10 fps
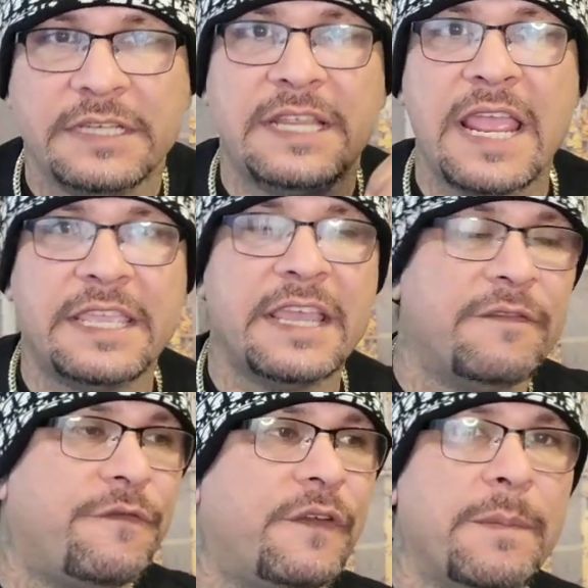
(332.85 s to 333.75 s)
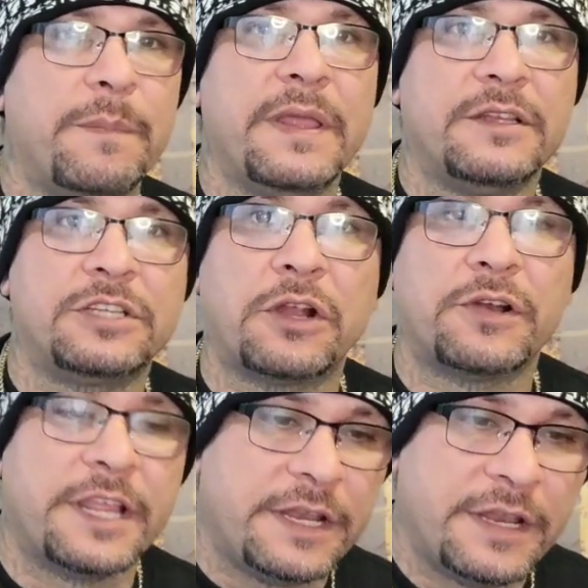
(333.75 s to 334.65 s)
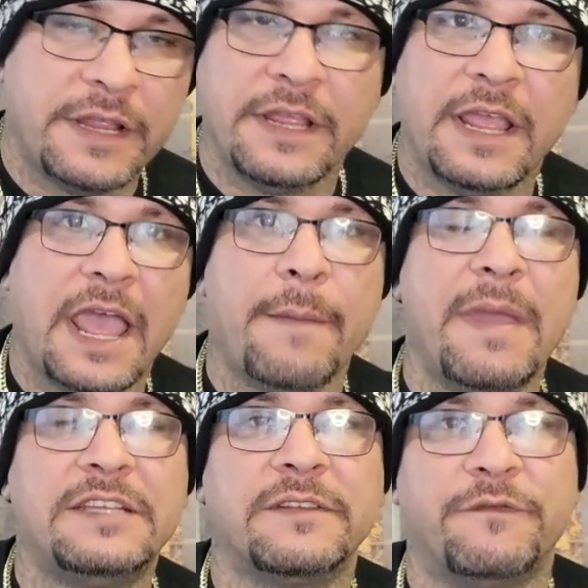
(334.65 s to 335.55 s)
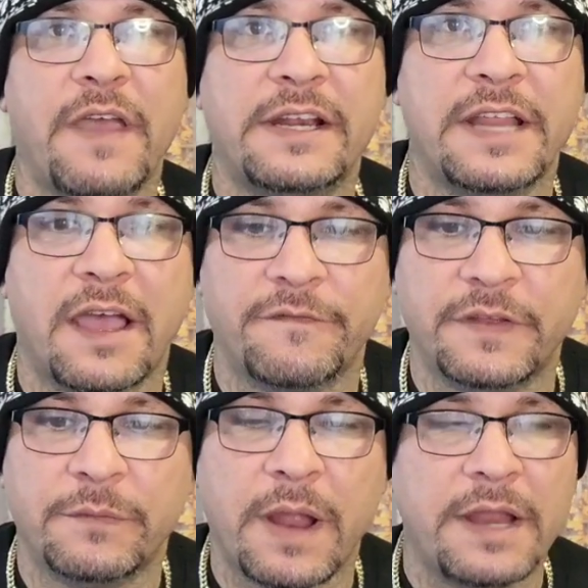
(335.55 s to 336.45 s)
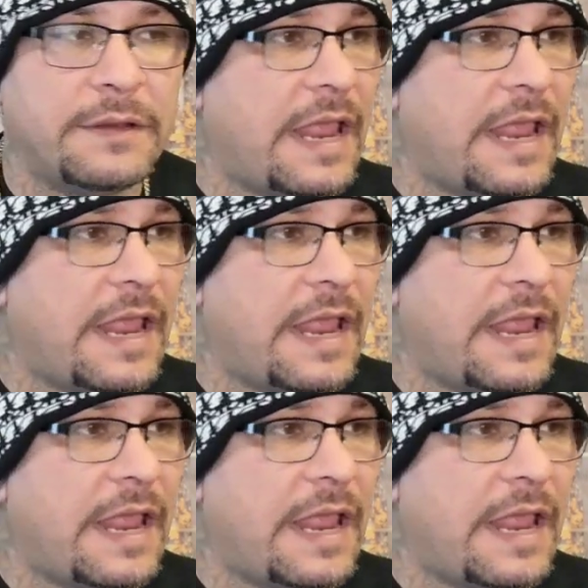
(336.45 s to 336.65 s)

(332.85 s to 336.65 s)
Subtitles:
take it, flip it, turn it, and make some feria off it, right?